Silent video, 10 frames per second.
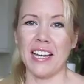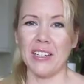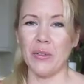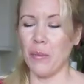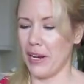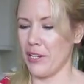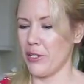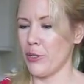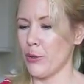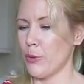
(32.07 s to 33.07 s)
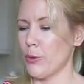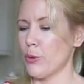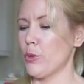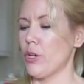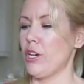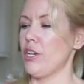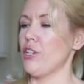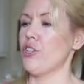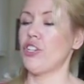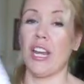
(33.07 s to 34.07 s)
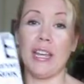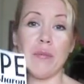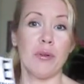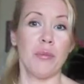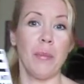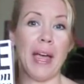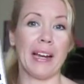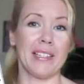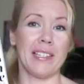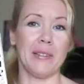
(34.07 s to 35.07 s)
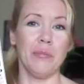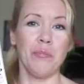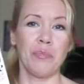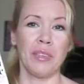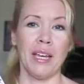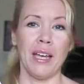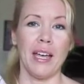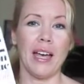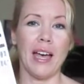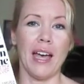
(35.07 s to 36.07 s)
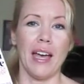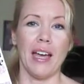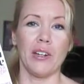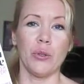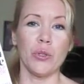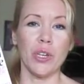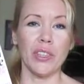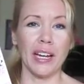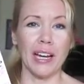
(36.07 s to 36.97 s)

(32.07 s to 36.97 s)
got my new Shape magazine. And who's on the